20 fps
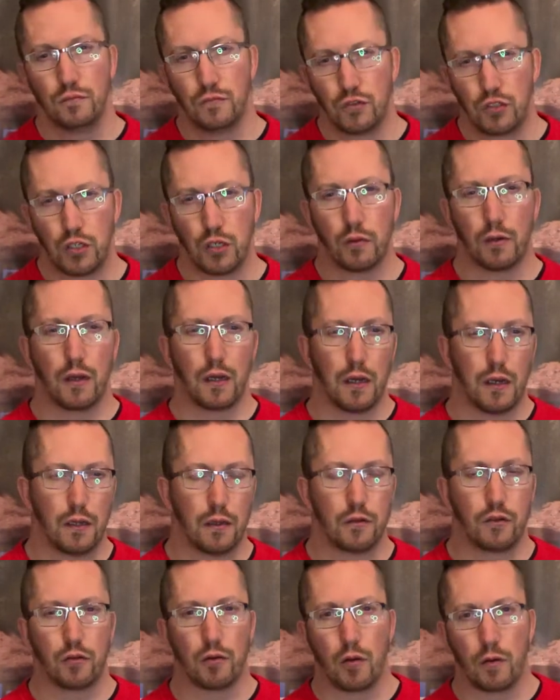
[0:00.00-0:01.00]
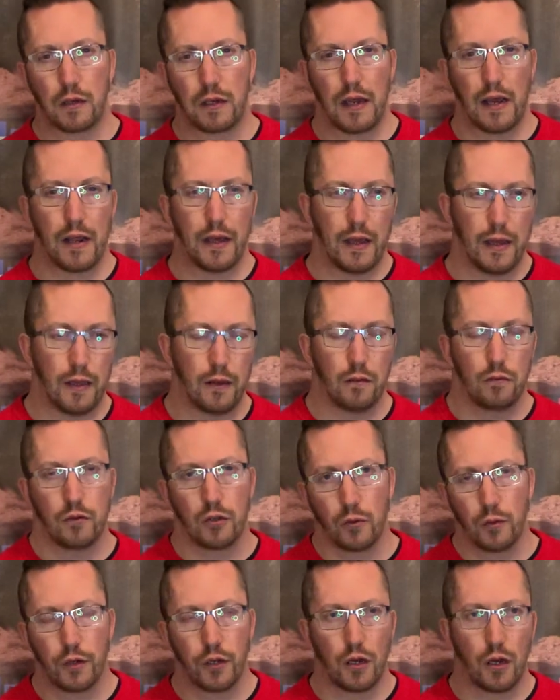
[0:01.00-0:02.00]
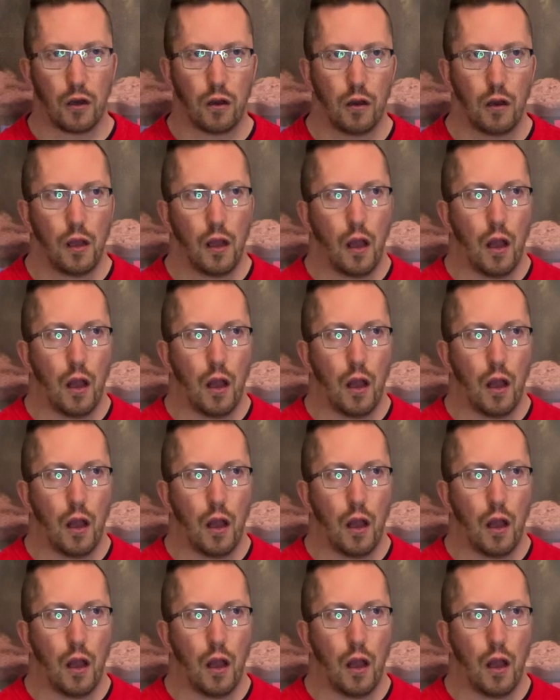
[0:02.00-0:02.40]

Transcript: do I get it, do I not?